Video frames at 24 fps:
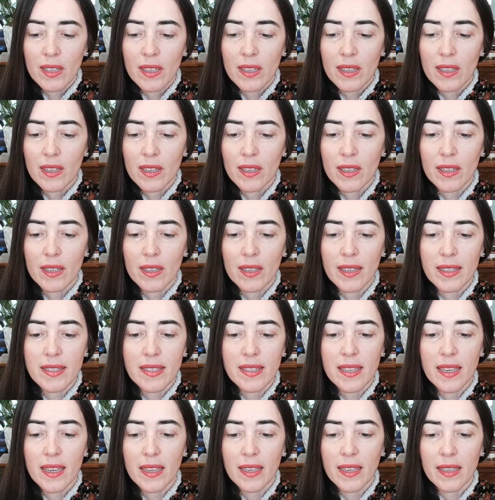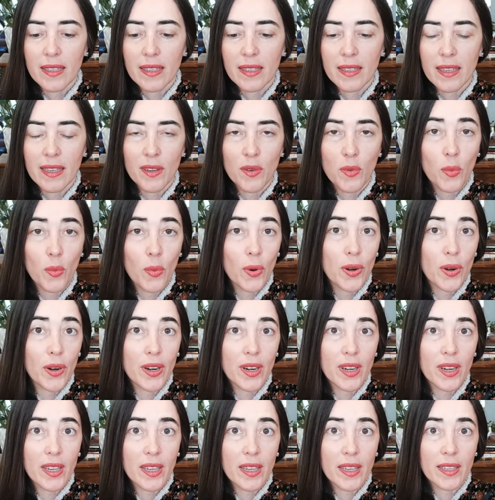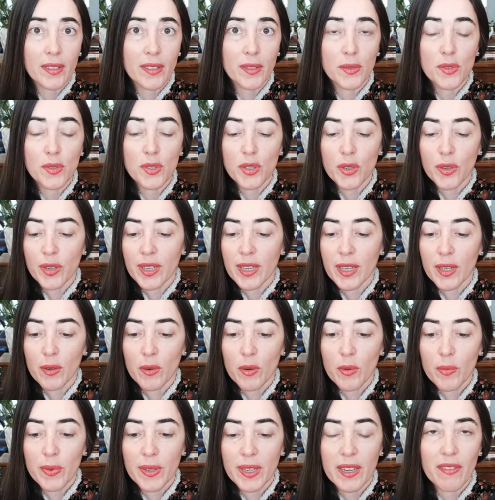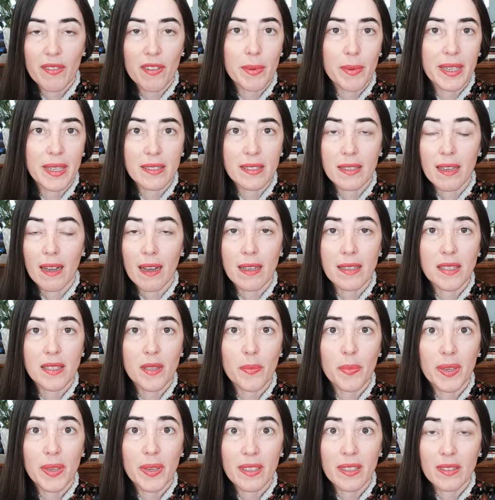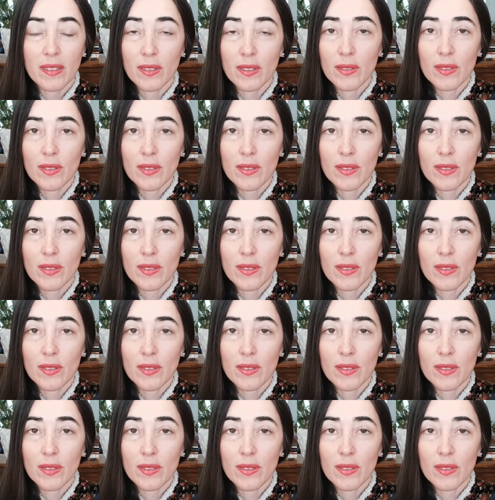uh, let's say at work, and you join a group and everybody's gossiping,